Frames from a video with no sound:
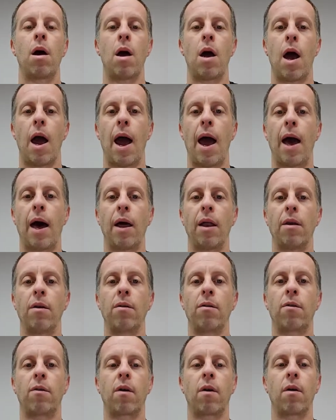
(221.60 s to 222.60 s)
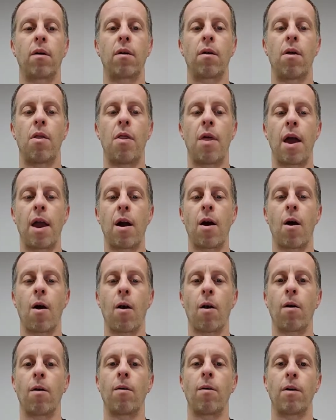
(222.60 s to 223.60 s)
and
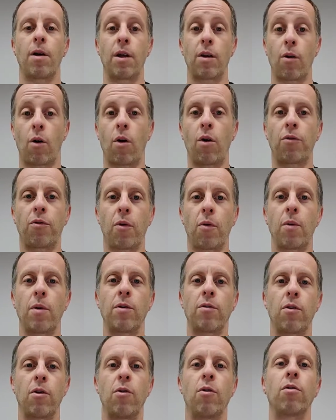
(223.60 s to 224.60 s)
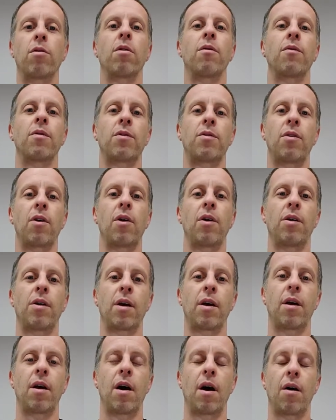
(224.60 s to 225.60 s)
it also is used to
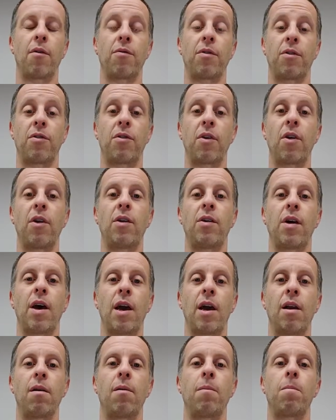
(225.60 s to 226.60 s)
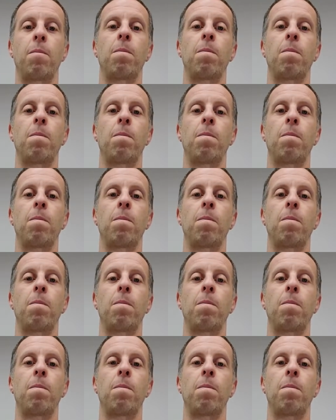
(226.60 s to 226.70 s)
facilitate